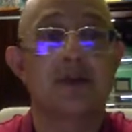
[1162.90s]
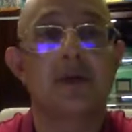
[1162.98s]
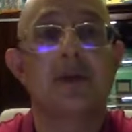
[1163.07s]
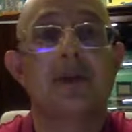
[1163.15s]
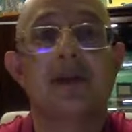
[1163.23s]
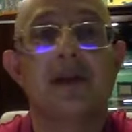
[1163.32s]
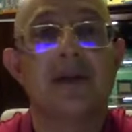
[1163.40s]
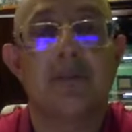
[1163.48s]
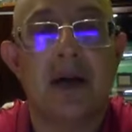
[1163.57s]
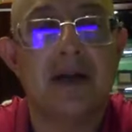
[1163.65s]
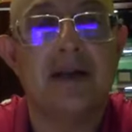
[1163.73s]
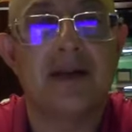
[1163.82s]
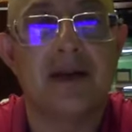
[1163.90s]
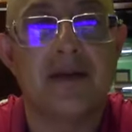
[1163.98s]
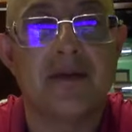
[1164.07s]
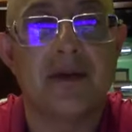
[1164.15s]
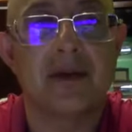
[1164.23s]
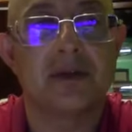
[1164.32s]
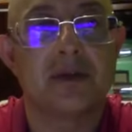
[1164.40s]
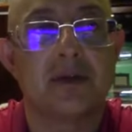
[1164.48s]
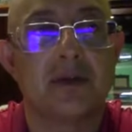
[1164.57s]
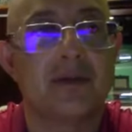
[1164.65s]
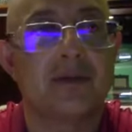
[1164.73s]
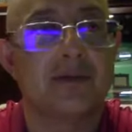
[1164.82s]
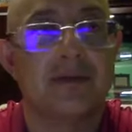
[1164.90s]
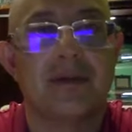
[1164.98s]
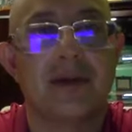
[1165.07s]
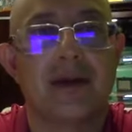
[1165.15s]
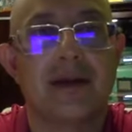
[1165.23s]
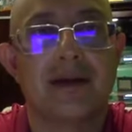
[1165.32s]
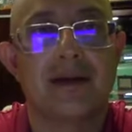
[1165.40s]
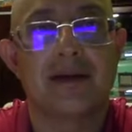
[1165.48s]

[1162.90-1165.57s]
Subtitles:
not a money delivery. It's not like,